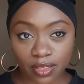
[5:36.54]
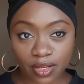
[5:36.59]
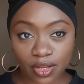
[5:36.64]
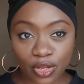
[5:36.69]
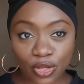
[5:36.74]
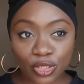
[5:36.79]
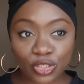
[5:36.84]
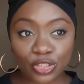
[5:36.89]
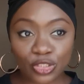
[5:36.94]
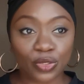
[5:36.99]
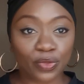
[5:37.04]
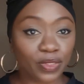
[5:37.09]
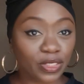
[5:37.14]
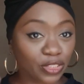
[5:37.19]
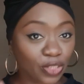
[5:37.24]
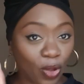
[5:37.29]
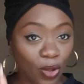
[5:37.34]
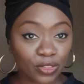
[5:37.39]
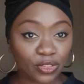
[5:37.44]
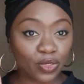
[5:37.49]
So this
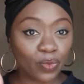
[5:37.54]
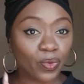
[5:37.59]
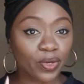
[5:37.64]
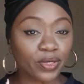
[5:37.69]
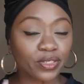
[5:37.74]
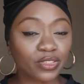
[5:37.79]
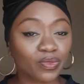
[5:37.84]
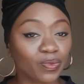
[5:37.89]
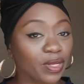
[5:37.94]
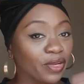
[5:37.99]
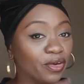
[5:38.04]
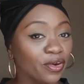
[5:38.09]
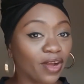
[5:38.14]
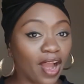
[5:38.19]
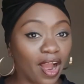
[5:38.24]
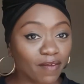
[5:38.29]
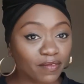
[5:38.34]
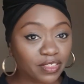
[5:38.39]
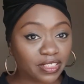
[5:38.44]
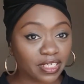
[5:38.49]
also works with inner
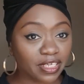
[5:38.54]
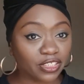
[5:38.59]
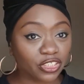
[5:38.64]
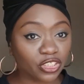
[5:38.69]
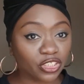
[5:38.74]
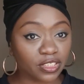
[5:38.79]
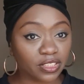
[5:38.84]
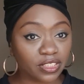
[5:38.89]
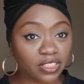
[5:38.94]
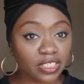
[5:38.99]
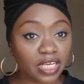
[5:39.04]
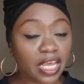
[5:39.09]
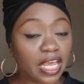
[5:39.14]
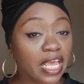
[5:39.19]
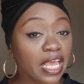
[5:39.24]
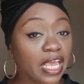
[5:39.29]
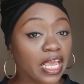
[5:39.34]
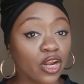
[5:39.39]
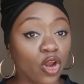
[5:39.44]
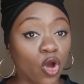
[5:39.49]
conversations.
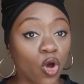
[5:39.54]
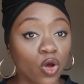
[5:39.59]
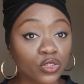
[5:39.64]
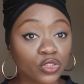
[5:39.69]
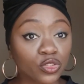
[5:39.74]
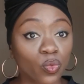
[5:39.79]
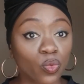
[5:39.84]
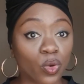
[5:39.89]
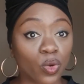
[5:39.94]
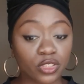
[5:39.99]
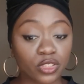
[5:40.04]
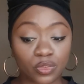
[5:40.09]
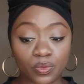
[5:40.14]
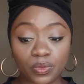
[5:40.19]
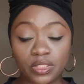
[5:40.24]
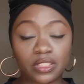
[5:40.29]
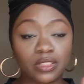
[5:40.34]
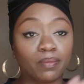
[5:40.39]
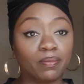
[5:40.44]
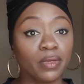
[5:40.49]
It also works with
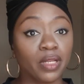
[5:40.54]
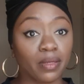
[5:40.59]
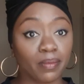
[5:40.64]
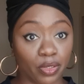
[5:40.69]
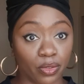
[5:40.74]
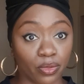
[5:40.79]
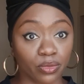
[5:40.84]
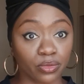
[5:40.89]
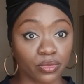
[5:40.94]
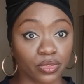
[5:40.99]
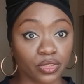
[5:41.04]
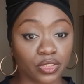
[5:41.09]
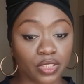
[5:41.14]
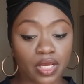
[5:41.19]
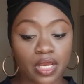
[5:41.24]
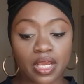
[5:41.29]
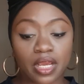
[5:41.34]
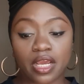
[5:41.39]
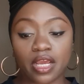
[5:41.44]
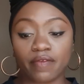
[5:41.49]
subliminals.
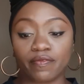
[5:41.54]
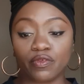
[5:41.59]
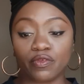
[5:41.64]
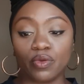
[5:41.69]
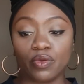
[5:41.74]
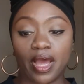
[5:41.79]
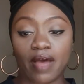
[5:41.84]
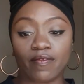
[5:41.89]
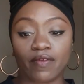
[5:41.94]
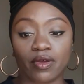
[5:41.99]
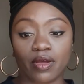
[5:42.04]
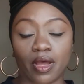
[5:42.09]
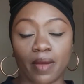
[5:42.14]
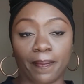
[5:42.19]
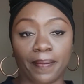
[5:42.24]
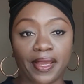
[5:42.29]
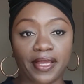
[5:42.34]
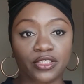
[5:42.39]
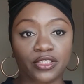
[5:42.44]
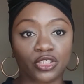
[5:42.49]
If you have a, a
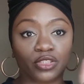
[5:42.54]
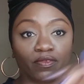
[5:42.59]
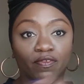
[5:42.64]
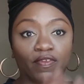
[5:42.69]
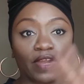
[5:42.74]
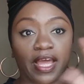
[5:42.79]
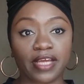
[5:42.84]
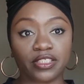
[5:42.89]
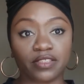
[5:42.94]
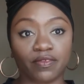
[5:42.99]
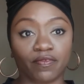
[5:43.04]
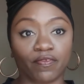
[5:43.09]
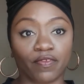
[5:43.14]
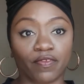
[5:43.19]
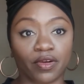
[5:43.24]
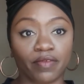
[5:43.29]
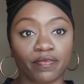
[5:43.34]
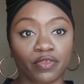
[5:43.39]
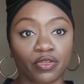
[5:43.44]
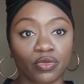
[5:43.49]
picture flash in
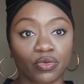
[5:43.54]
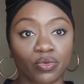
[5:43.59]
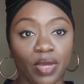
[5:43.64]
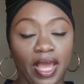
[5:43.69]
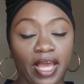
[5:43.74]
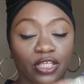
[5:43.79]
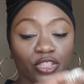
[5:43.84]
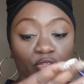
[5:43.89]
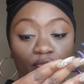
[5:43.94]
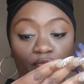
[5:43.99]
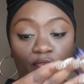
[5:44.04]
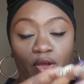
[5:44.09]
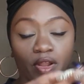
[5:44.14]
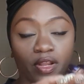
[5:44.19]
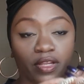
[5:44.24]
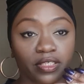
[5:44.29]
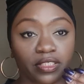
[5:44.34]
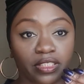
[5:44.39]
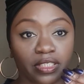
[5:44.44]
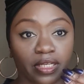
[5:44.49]
front of you as you're
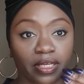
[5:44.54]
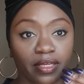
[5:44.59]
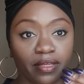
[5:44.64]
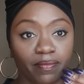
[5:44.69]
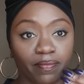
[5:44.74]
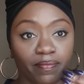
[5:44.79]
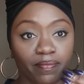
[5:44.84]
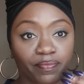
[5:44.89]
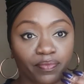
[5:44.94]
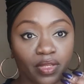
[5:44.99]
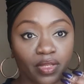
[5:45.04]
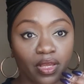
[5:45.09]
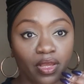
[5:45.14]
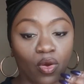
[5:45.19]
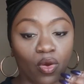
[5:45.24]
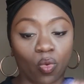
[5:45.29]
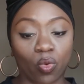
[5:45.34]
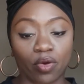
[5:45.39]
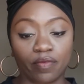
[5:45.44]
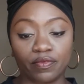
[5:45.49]
falling asleep,
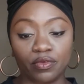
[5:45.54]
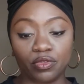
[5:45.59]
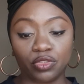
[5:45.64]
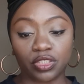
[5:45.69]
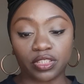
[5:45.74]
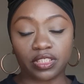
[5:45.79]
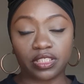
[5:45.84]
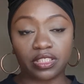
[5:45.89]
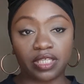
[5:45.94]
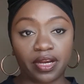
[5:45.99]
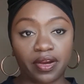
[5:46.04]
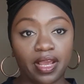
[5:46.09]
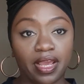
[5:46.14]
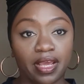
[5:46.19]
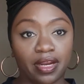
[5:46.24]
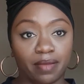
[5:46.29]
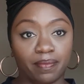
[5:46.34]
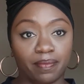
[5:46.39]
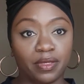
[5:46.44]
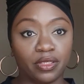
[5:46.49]
or if you just stare at
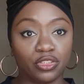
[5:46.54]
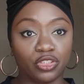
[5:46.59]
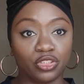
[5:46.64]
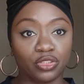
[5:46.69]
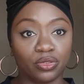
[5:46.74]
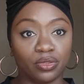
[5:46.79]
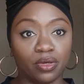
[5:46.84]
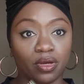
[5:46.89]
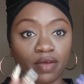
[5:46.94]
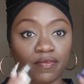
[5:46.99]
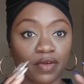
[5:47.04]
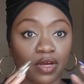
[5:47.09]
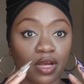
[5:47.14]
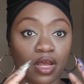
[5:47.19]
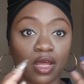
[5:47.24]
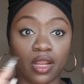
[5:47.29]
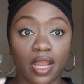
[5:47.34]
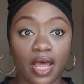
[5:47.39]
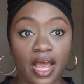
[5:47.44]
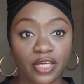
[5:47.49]
a picture of a
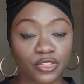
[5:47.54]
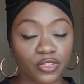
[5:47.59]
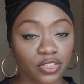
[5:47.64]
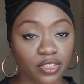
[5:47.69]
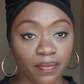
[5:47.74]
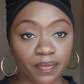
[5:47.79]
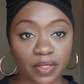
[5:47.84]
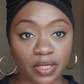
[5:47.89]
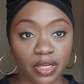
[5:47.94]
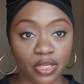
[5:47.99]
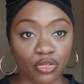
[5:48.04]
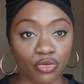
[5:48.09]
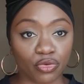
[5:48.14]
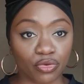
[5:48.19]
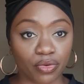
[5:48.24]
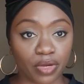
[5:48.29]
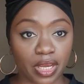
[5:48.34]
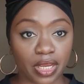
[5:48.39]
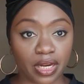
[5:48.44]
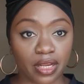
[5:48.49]
collage or something that you
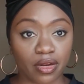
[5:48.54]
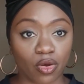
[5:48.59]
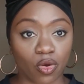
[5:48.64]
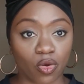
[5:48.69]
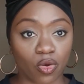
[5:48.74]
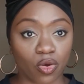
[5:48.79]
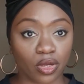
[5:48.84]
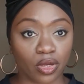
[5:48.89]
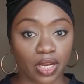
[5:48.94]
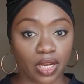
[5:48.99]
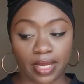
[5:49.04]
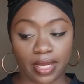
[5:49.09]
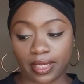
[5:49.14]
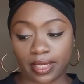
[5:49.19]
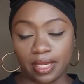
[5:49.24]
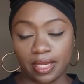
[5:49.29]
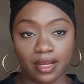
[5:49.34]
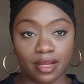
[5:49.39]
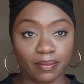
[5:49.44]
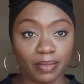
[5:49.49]
created on like
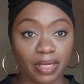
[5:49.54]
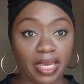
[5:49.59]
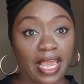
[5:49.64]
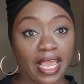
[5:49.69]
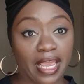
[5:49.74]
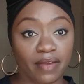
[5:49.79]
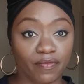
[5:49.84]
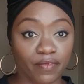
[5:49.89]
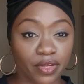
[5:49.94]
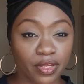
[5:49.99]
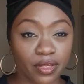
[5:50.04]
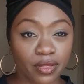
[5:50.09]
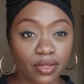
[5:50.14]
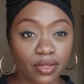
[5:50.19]
a um, Canva,